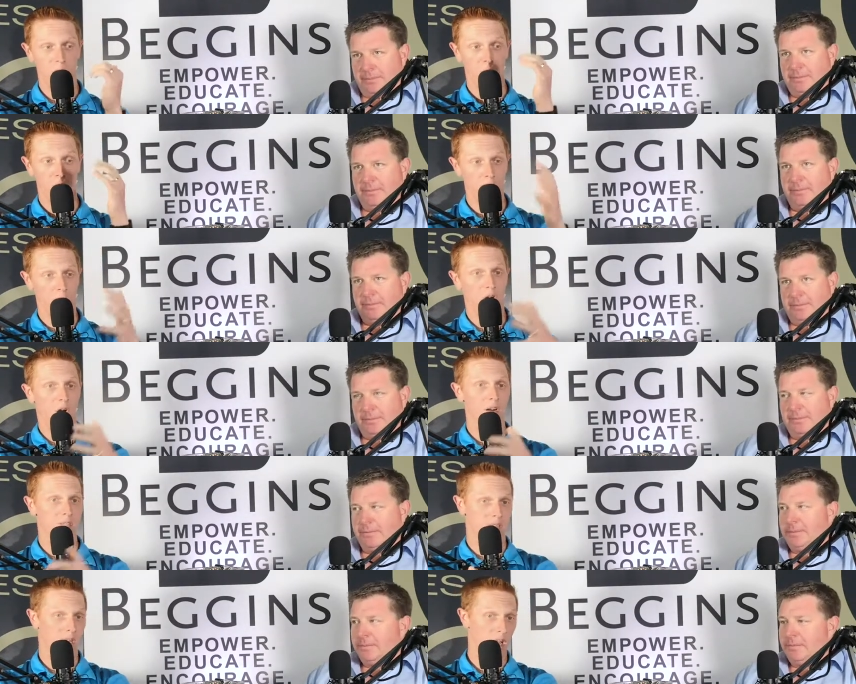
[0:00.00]
Speaker 1: who we are
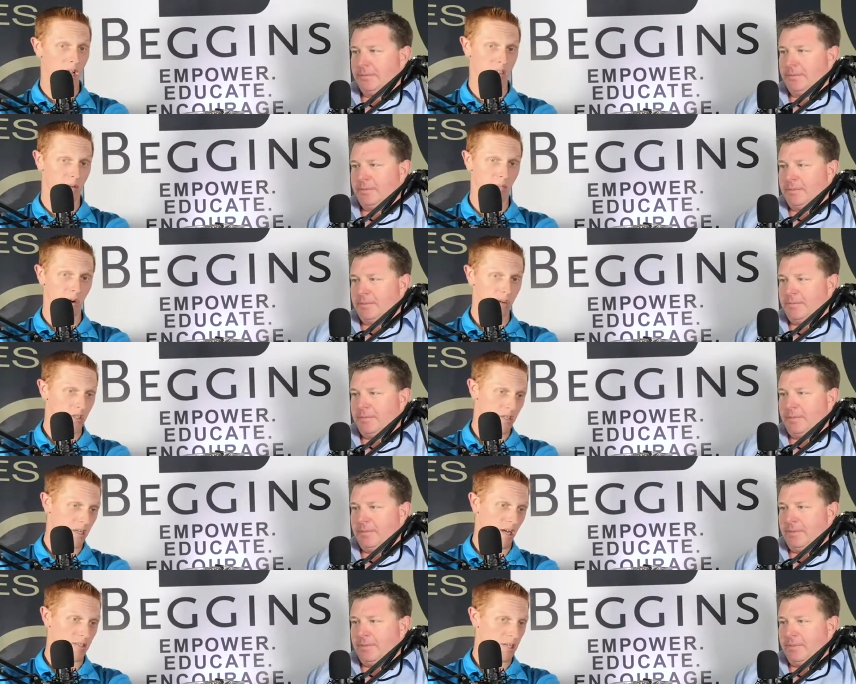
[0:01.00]
as a, as a brokerage
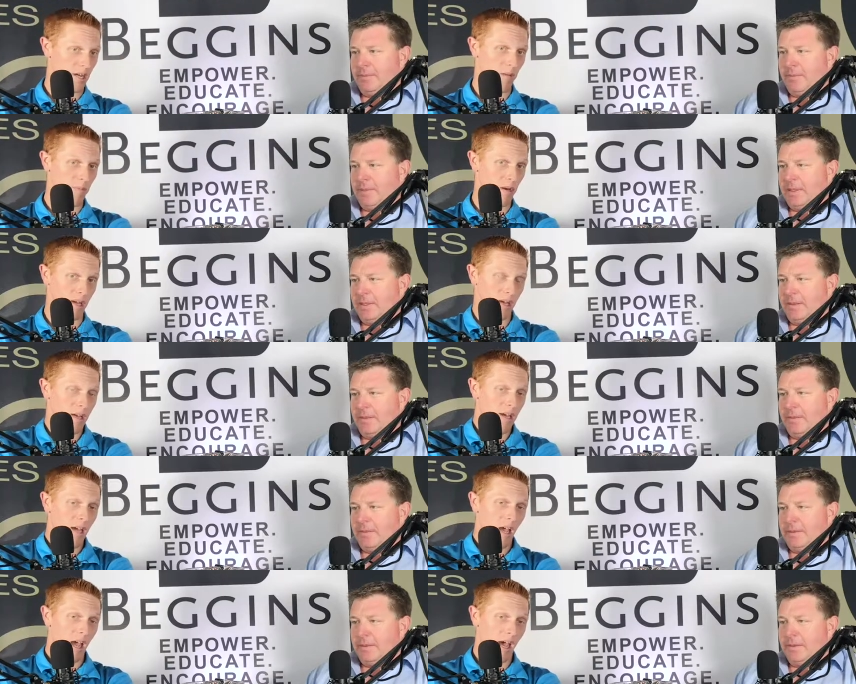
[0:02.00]
and as a company.
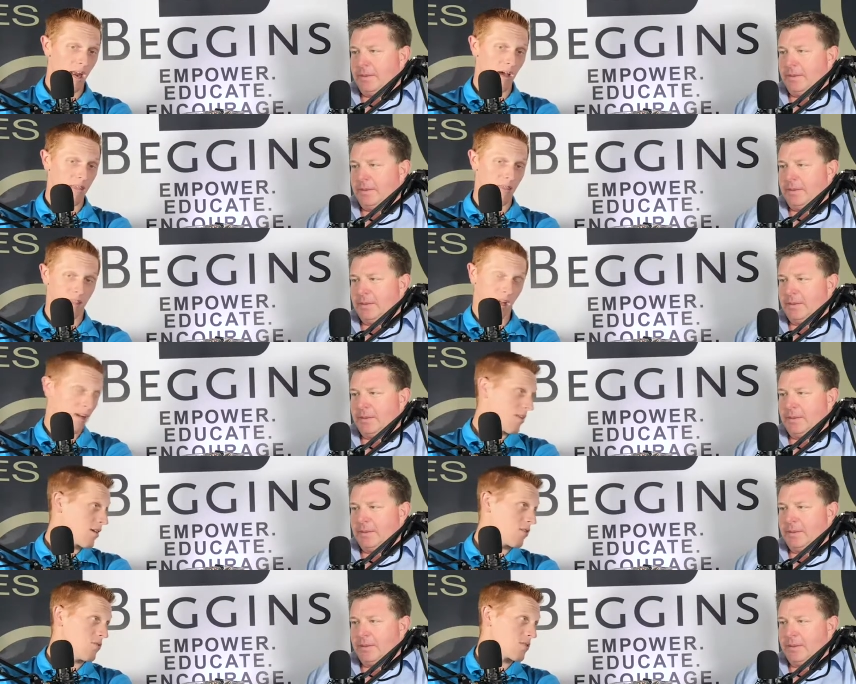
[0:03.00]
And I, that,
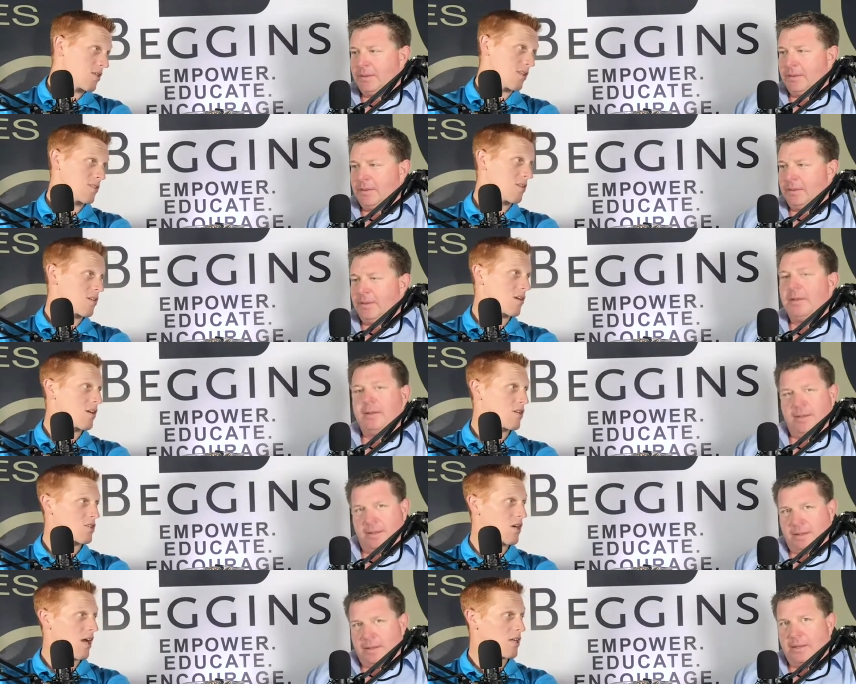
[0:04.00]
like you said, that's either going to
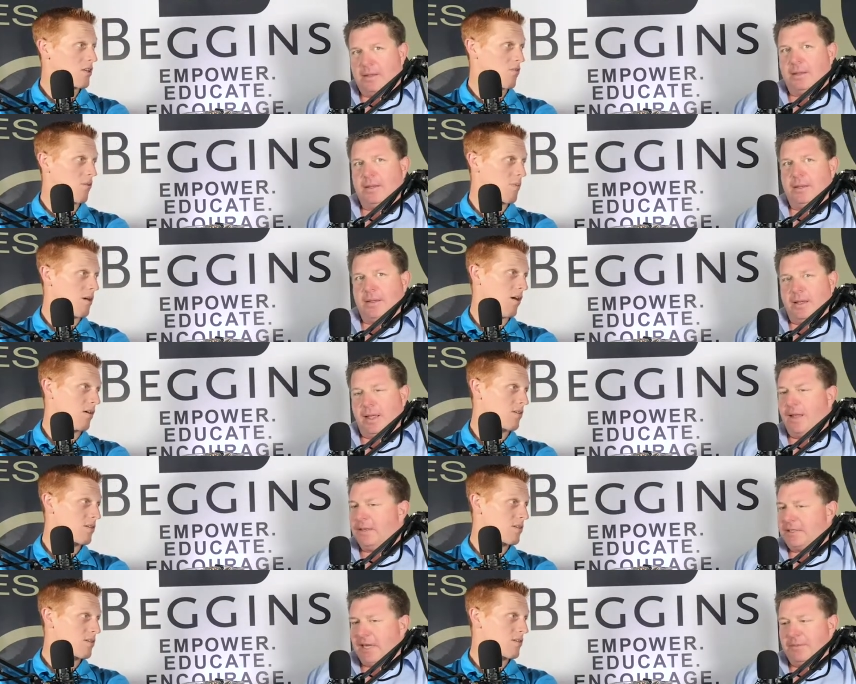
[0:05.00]
attract or repel.
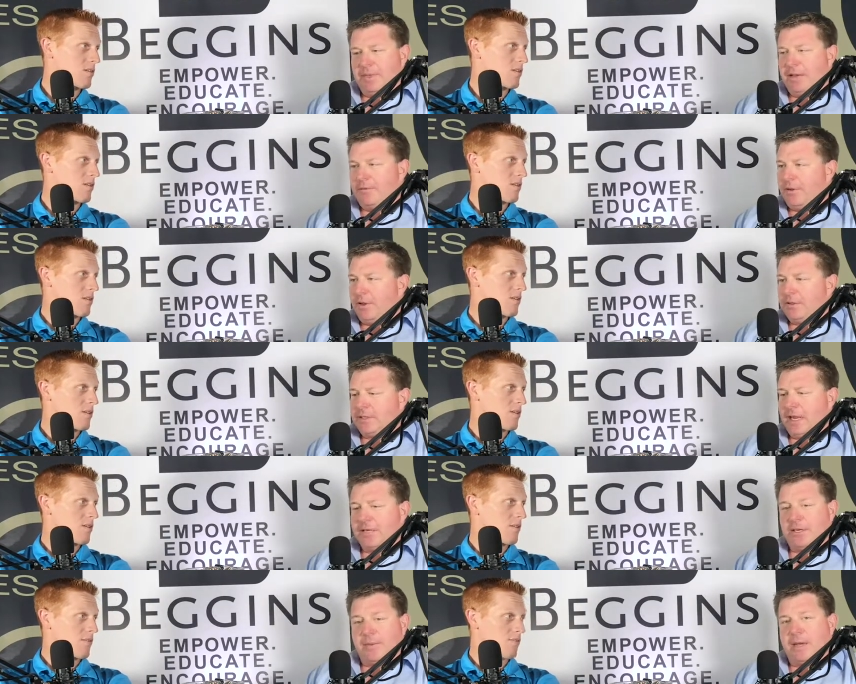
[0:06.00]
Speaker 2: And same thing for you as an
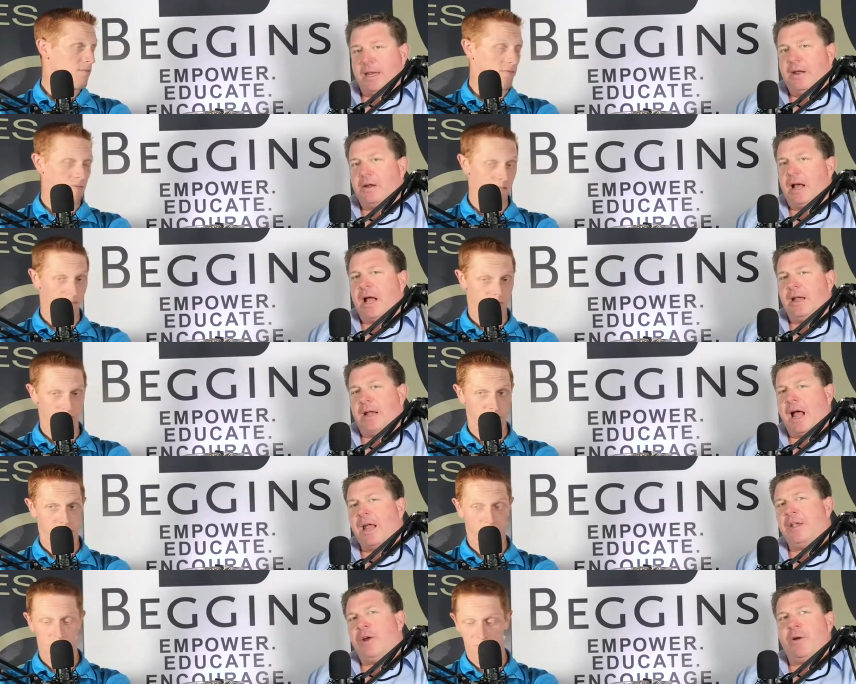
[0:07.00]
agent. I mean, here, I,
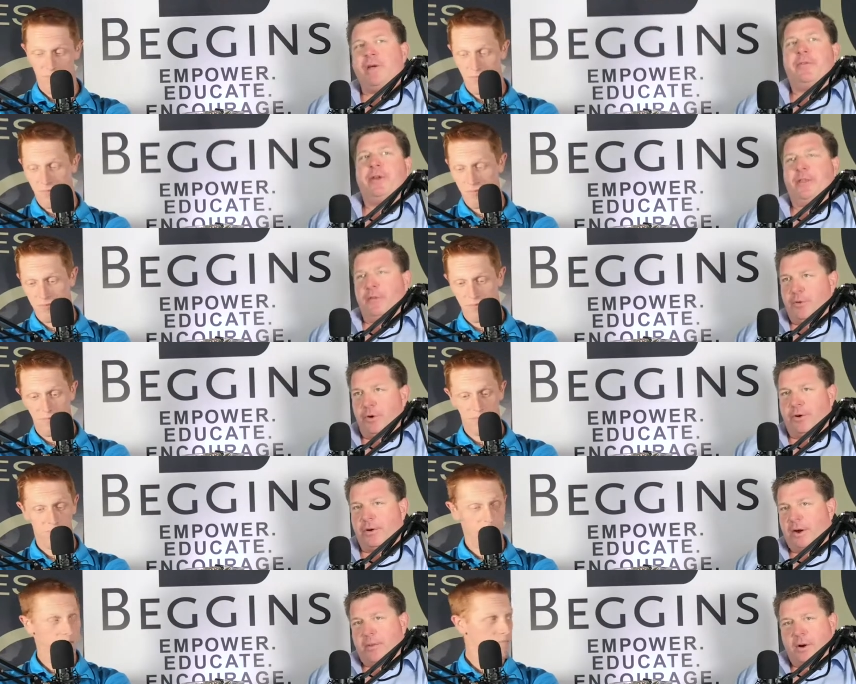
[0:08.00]
I know every other
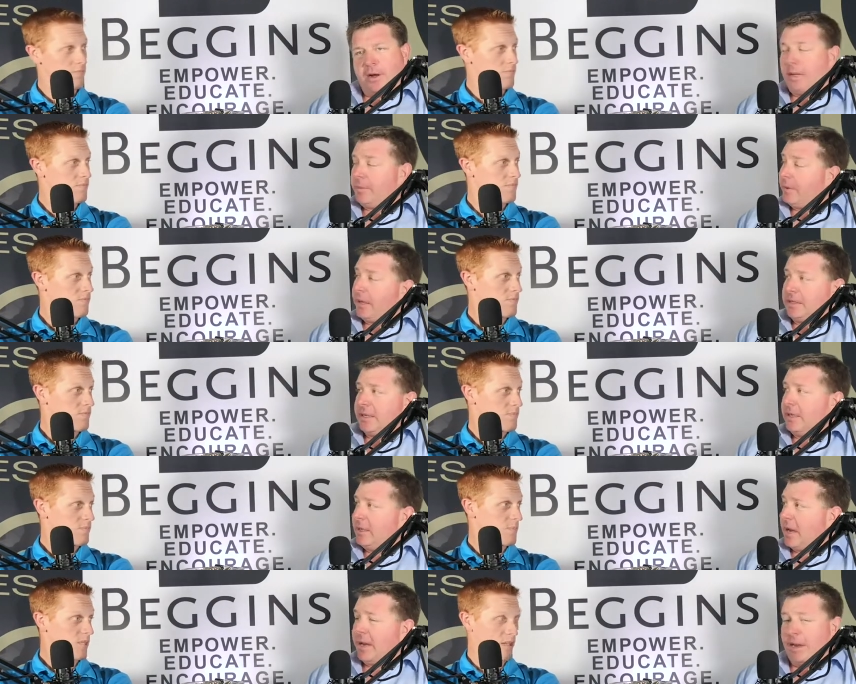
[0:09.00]
broker in our marketplace.
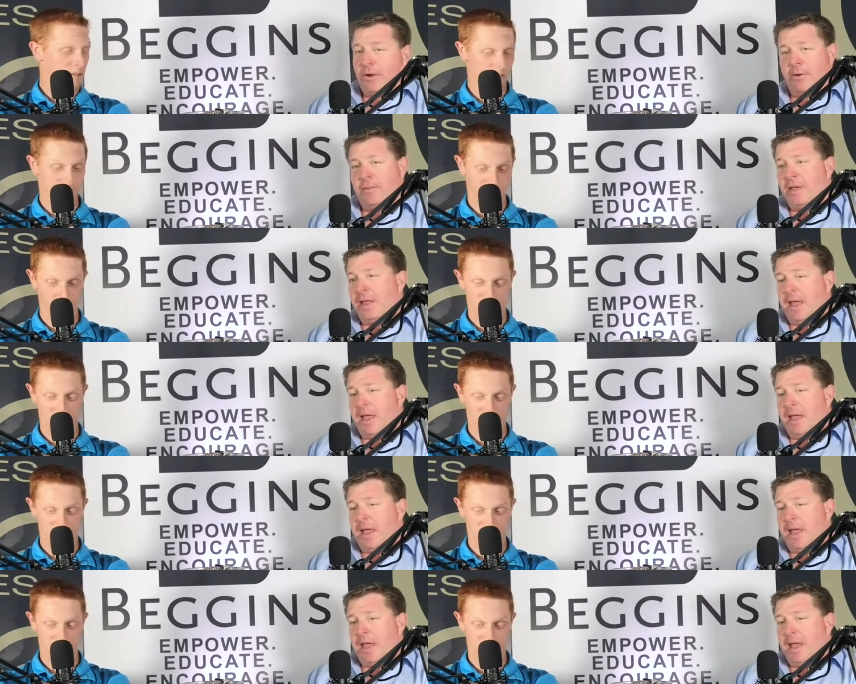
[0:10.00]
I, I know them.